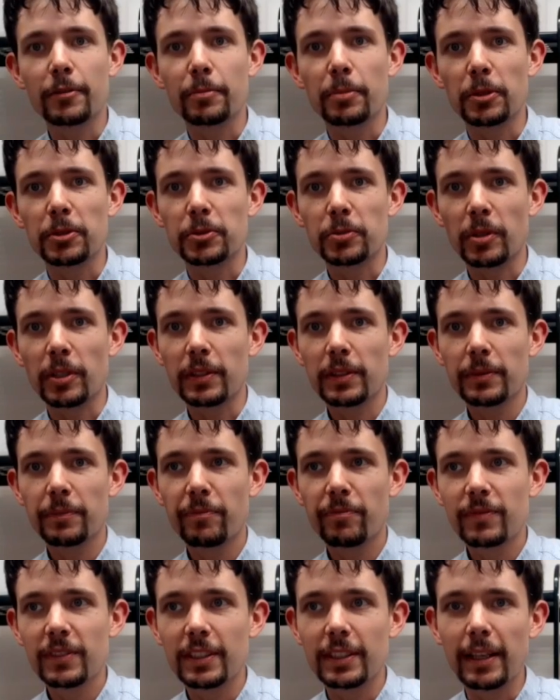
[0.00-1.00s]
of Bosworth.
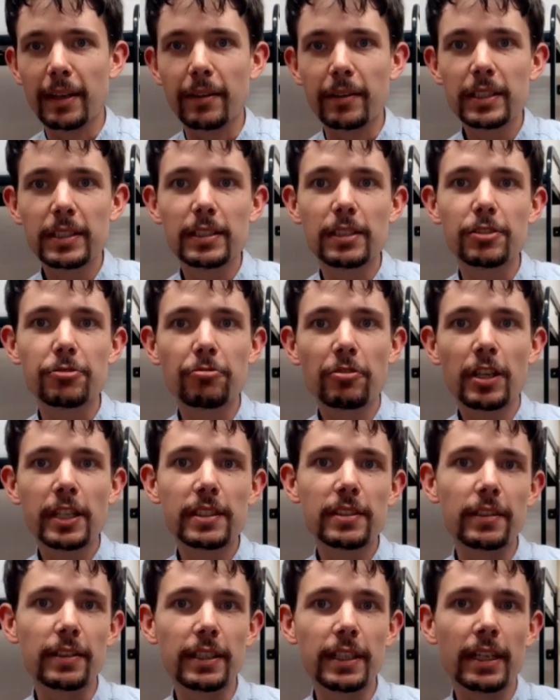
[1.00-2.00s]
Now, this is
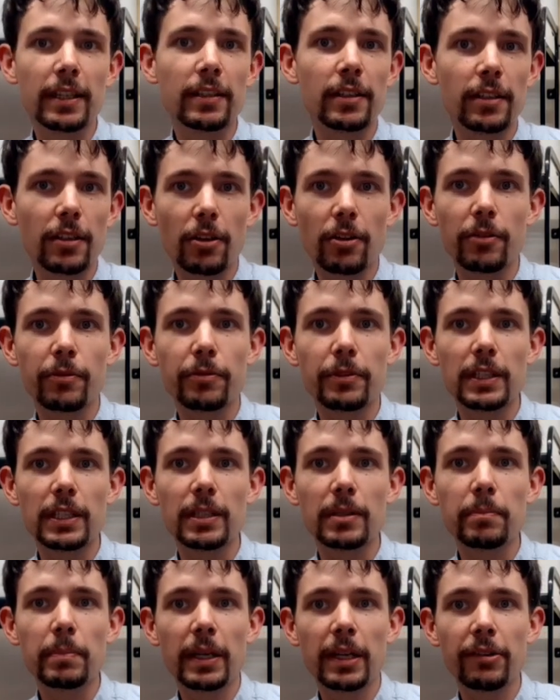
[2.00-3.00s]
right at the end of
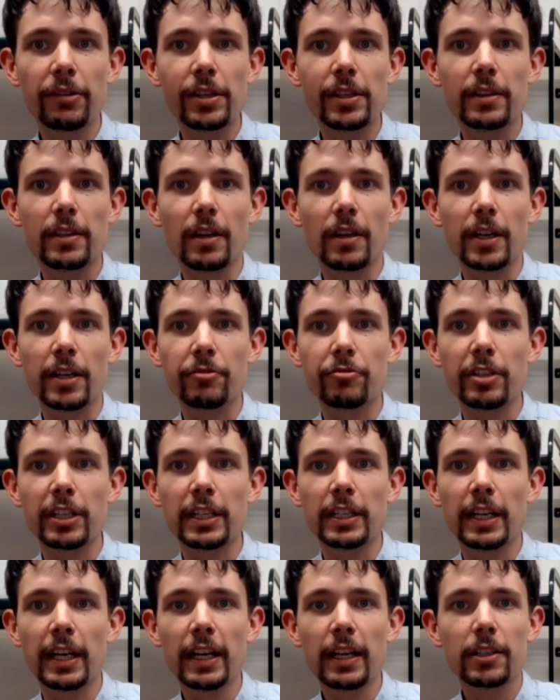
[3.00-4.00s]
the period that I
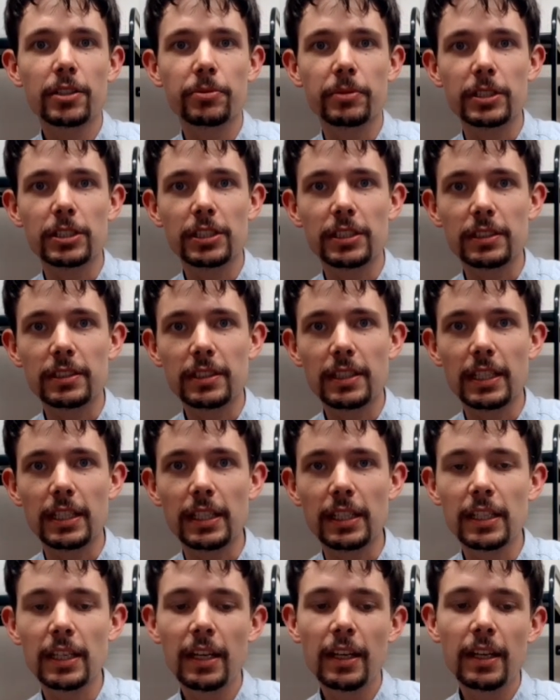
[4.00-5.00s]
reenact, which is
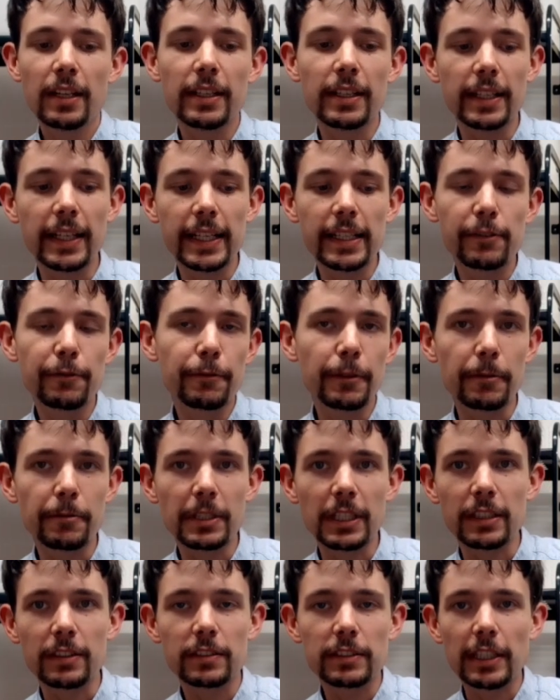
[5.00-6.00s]
the late
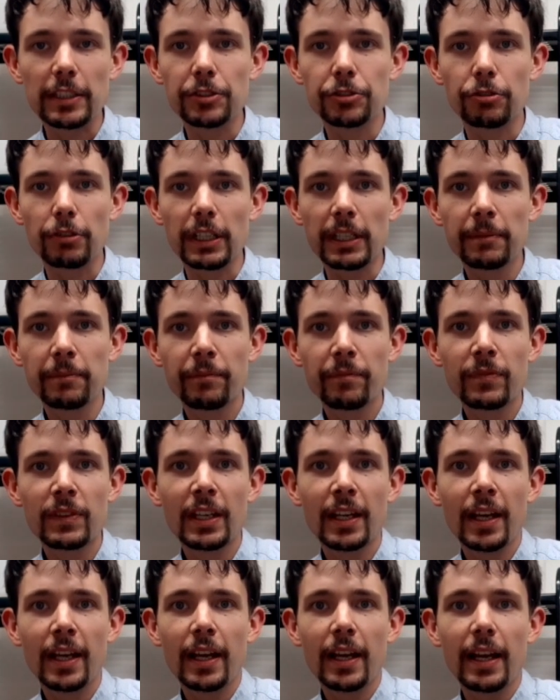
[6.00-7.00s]
15th century.
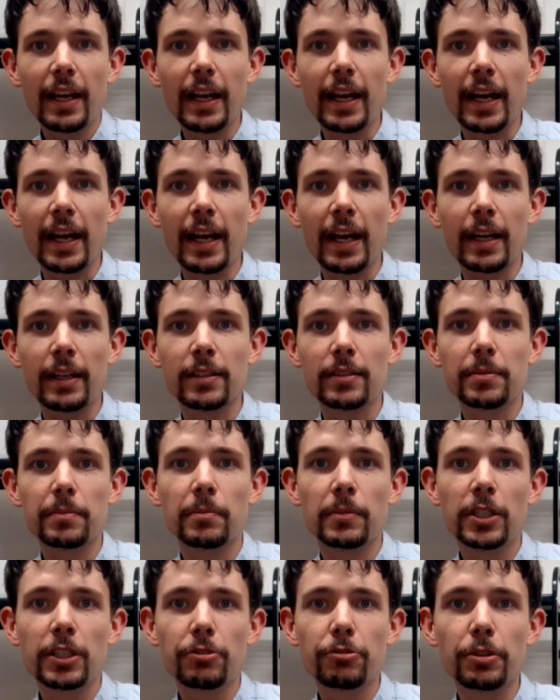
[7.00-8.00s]
And
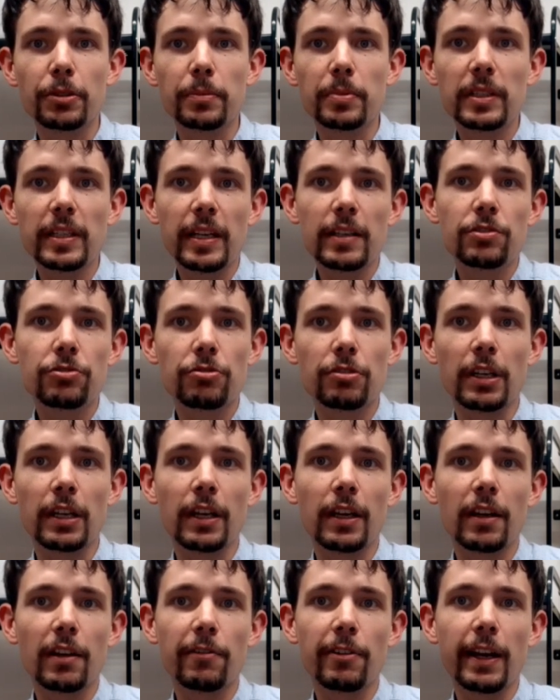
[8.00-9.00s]
my group,
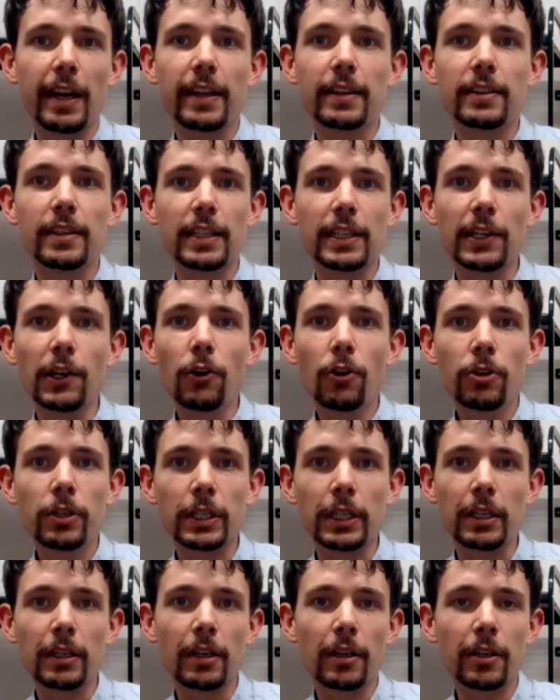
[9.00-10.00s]
Destria, have had the
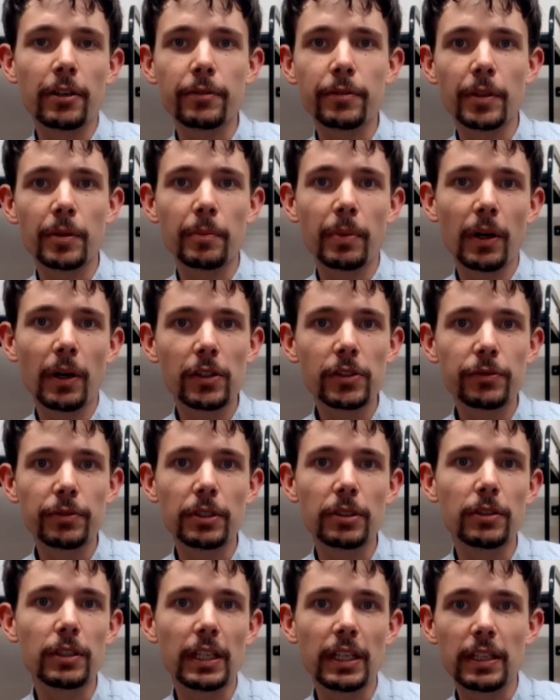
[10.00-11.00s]
honour over the past
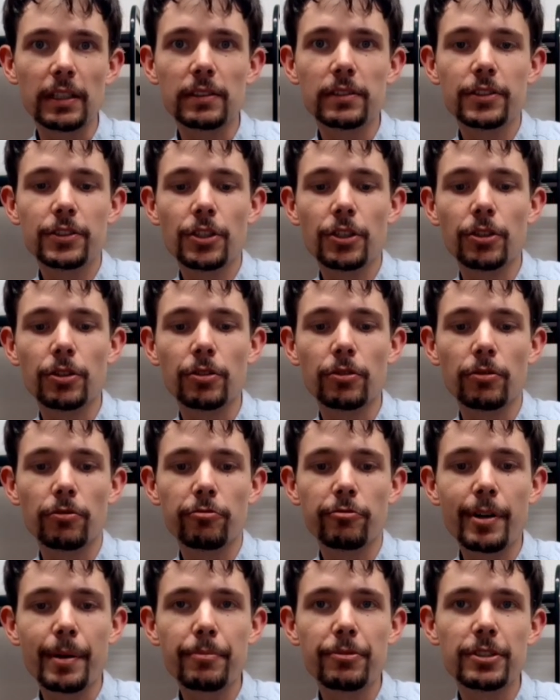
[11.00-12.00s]
few years to
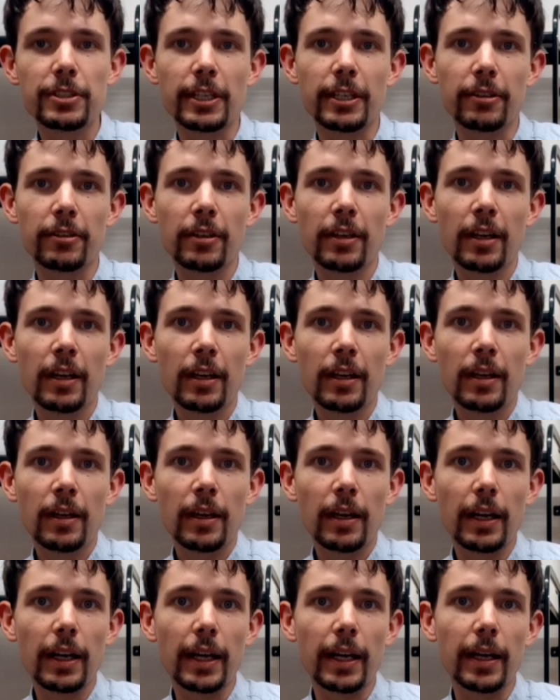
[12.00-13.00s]
represent
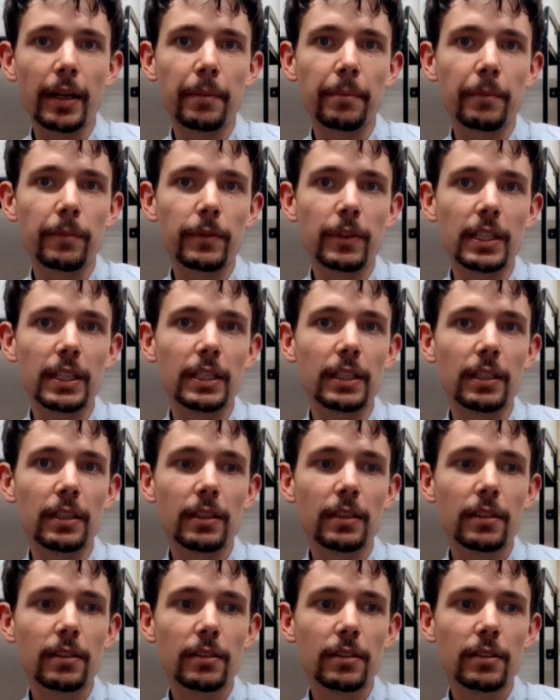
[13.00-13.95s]
the